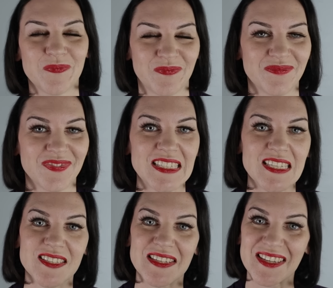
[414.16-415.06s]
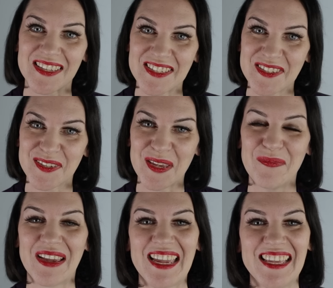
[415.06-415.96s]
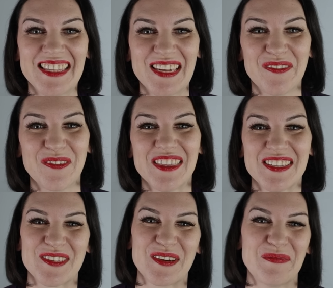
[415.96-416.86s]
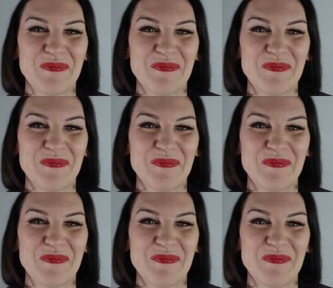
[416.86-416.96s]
Fantastic. Same again then with this arm.